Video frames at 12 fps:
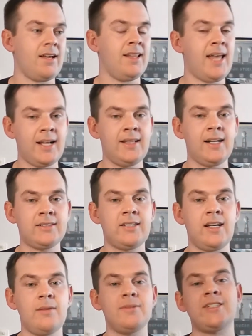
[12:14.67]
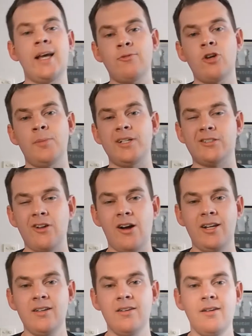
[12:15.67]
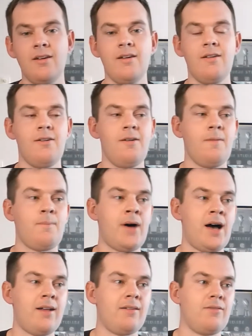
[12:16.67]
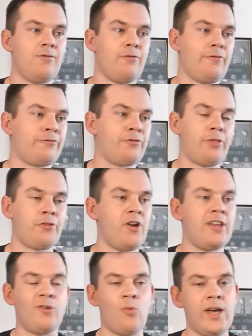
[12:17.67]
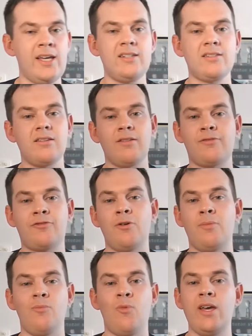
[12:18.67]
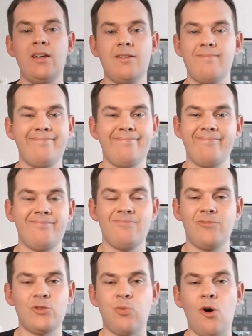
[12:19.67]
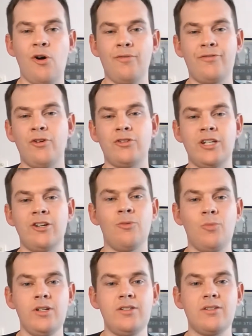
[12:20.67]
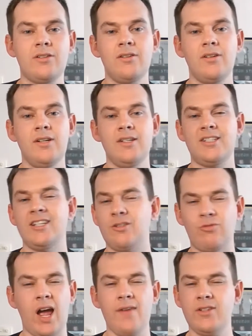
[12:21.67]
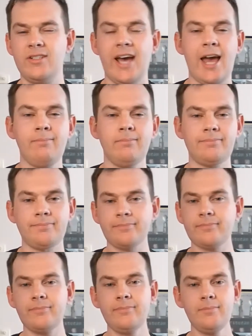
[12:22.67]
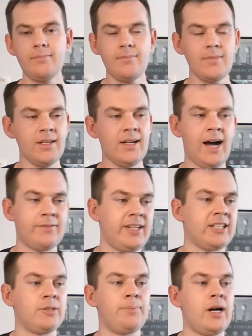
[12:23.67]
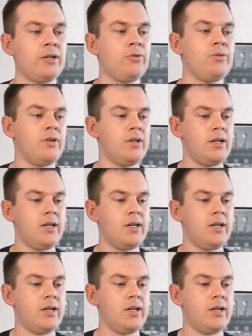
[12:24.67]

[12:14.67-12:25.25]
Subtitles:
lackluster, at the same time exciting, but throughout the weeks from week 12, 13 onwards, since the Ravens game, after that debacle,